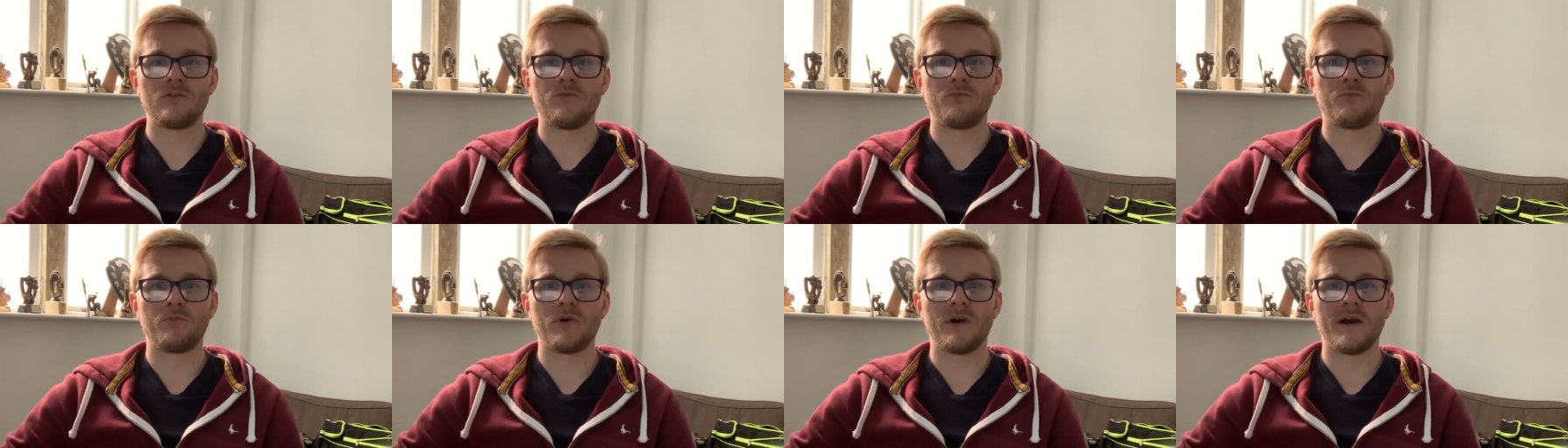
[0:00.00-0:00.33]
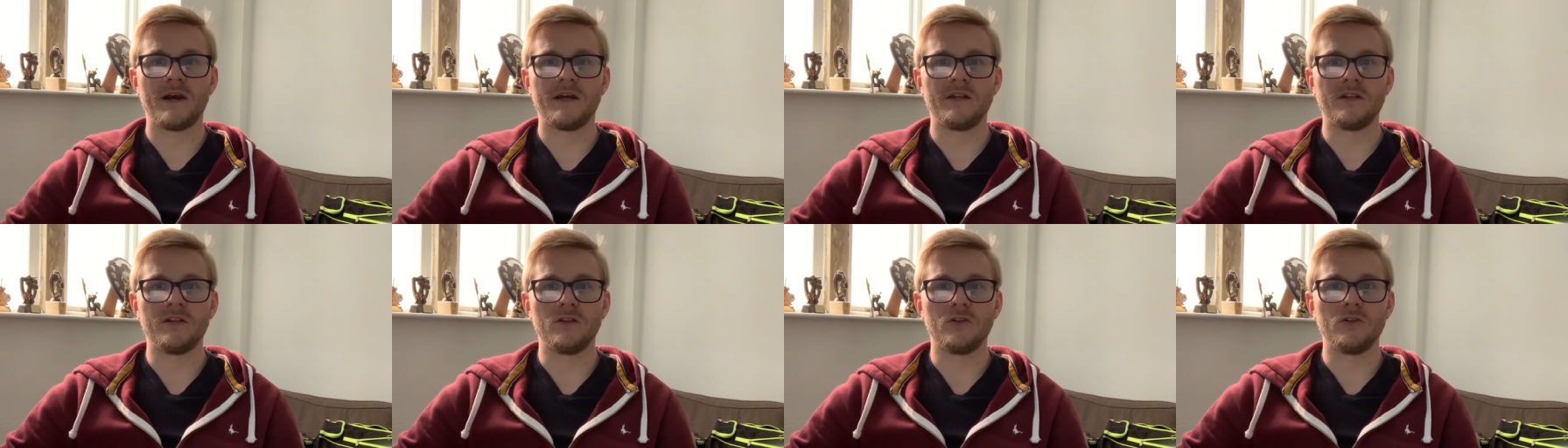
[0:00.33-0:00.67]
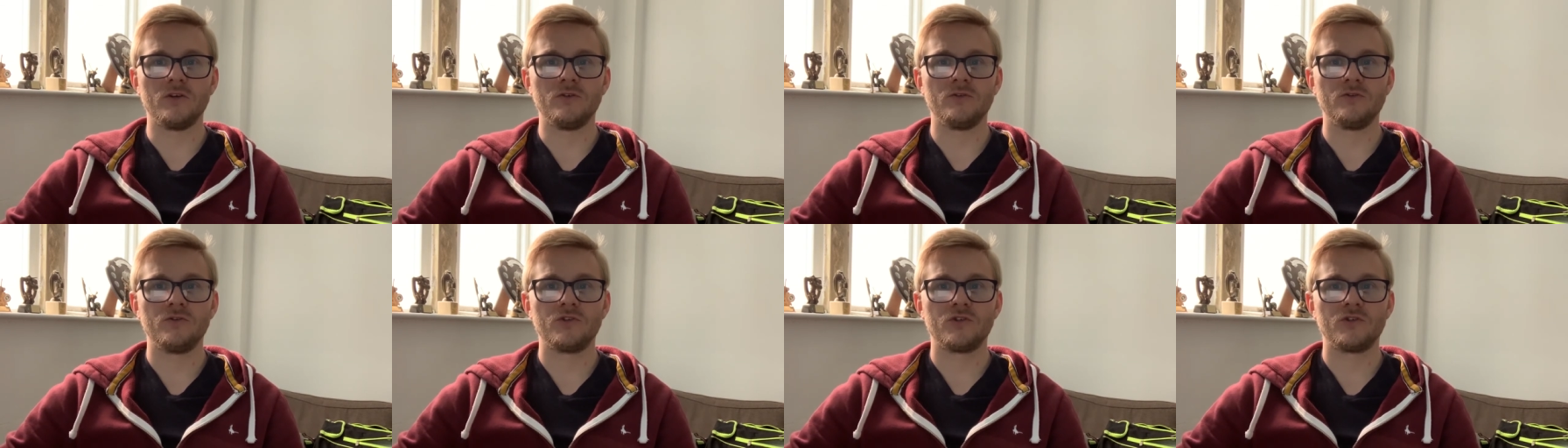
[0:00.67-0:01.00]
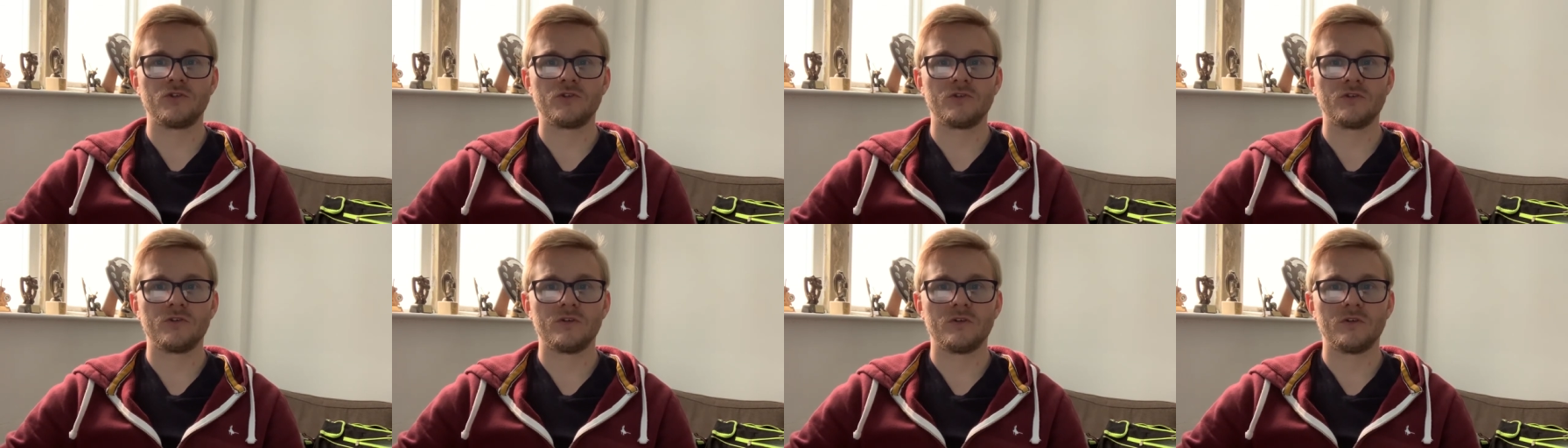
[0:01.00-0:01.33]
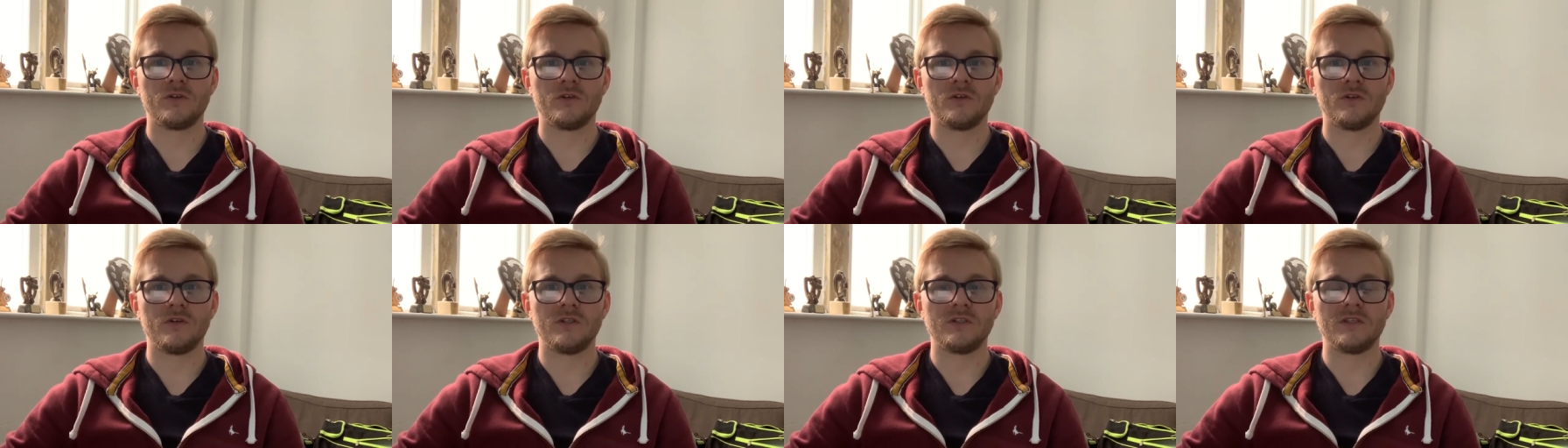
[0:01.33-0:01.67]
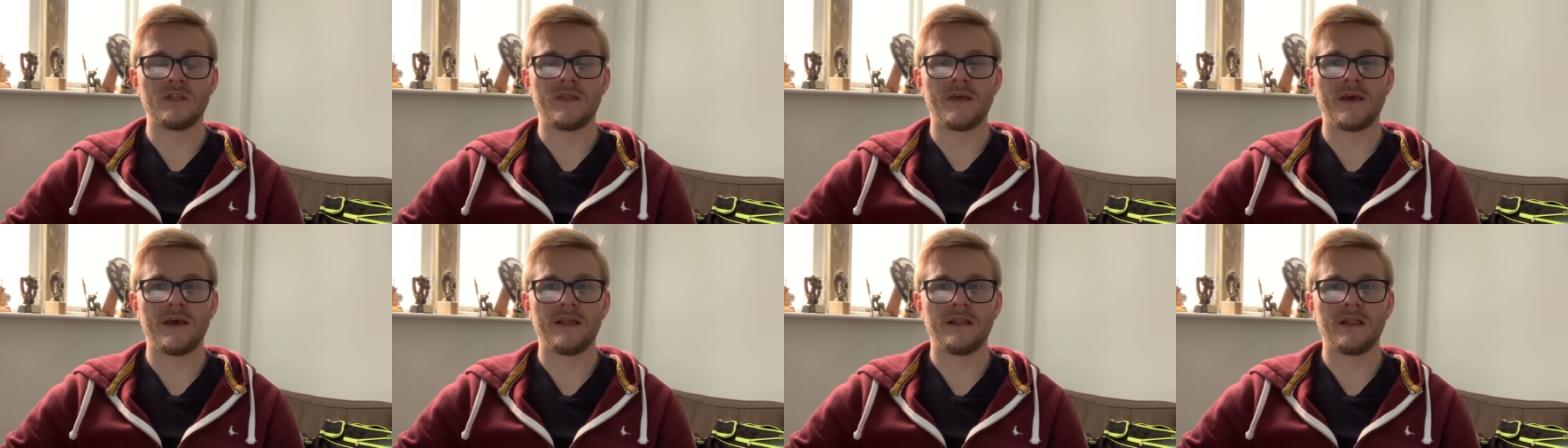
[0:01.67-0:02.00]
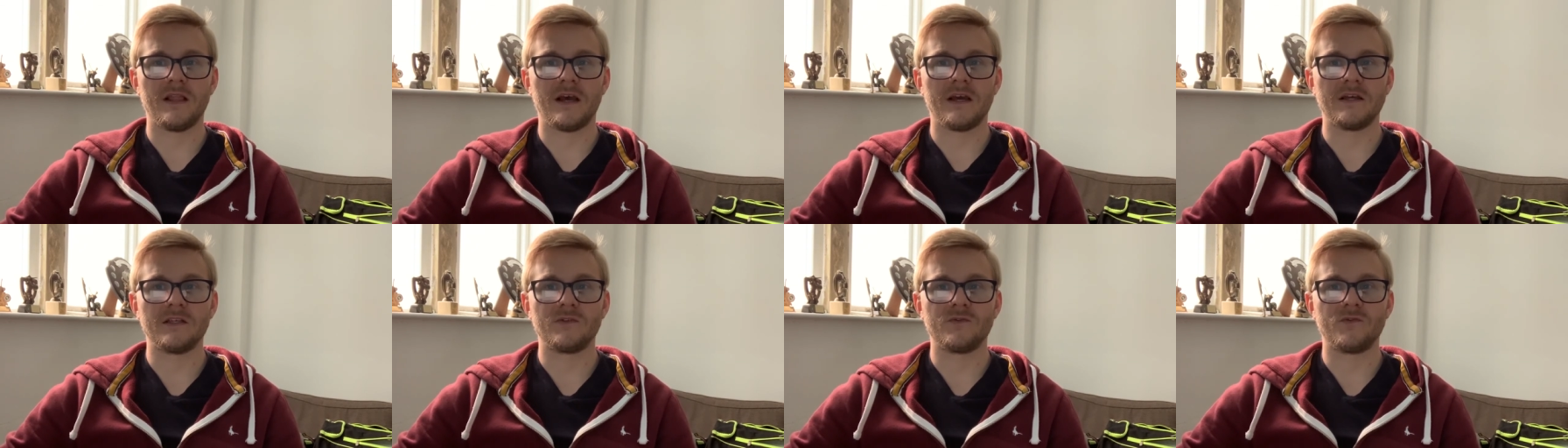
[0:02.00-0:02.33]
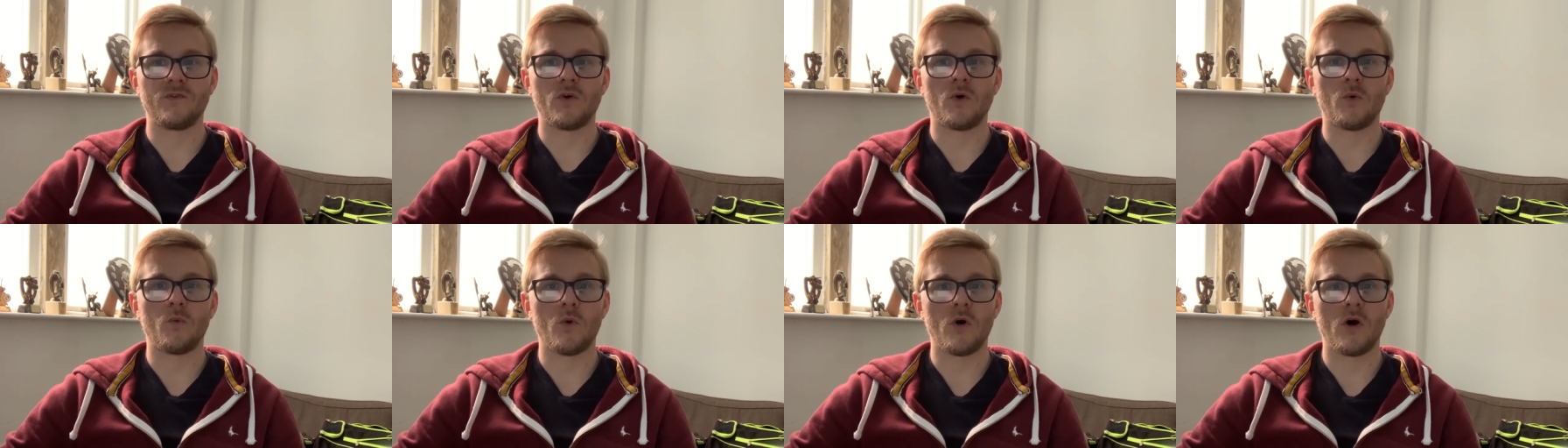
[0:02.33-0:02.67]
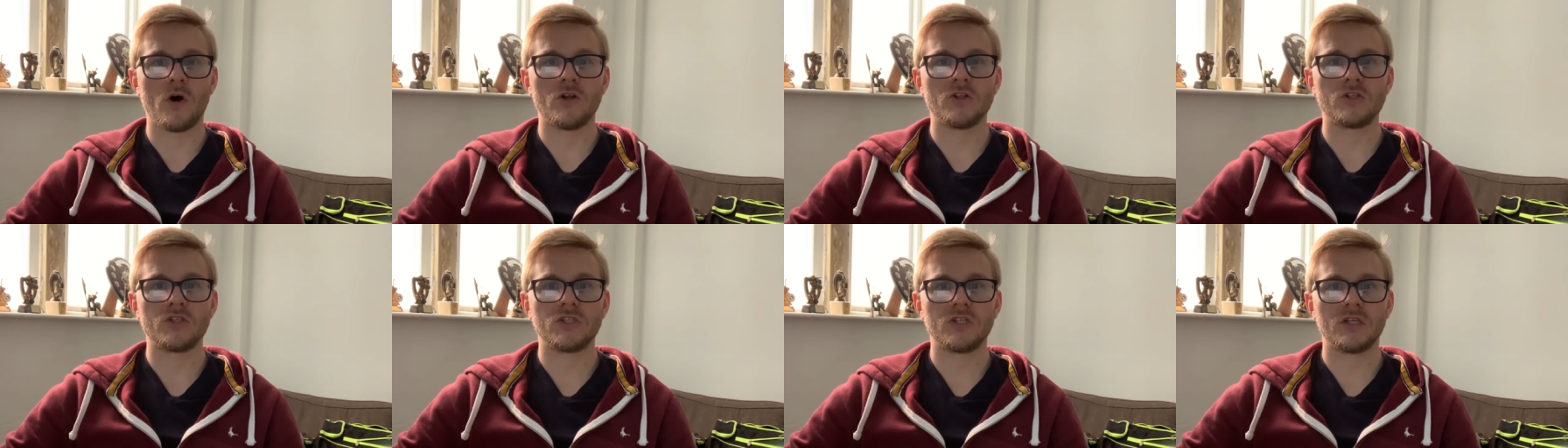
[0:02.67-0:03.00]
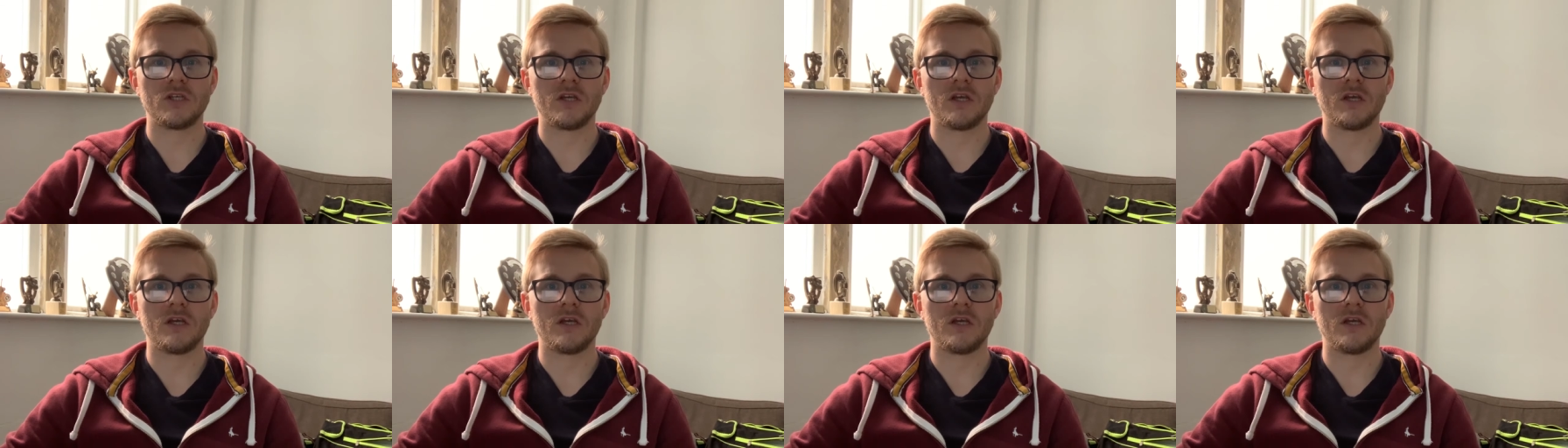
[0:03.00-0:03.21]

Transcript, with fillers: of Praia da Luz is in the headlines for what?